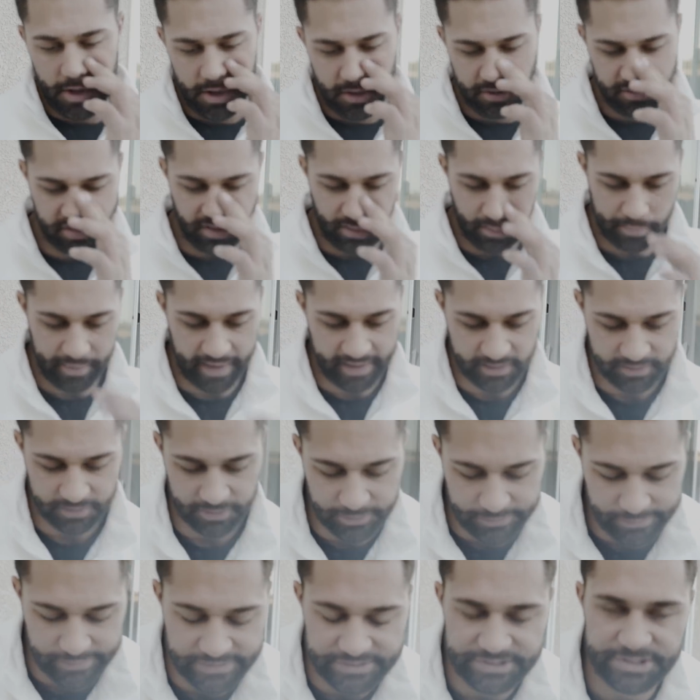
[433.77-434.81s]
So back in the
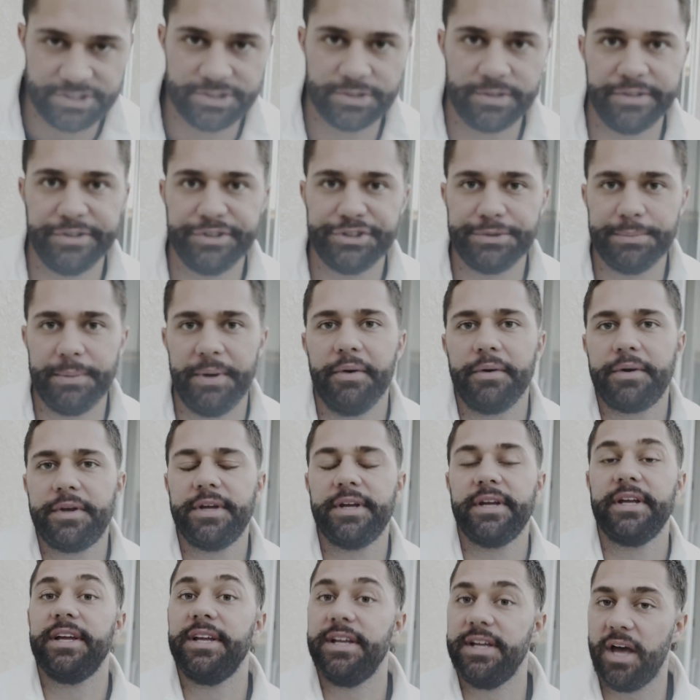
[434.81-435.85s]
question, do I smoke?
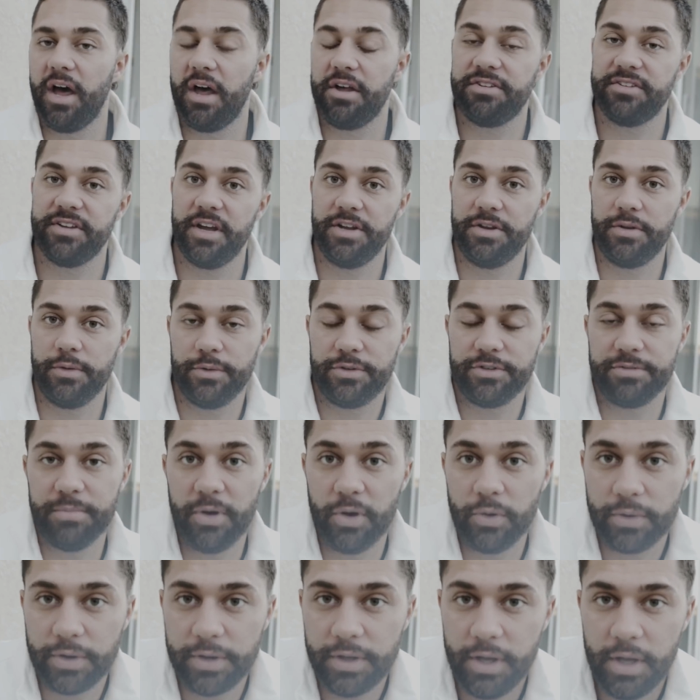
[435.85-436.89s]
Yes, I do
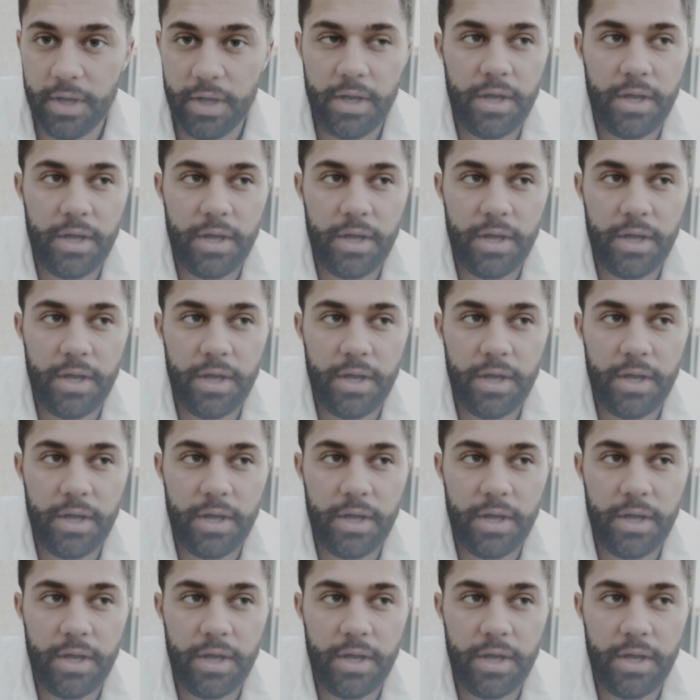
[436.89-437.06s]
smoke.